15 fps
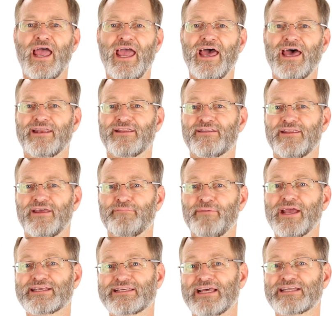and it
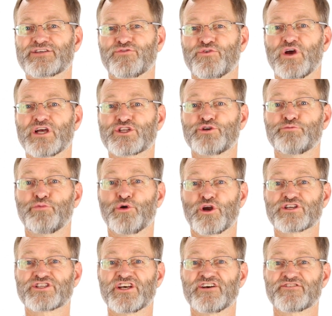makes sense for us to put
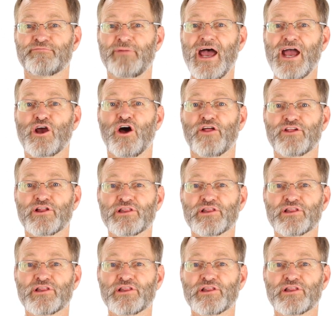ourselves back on the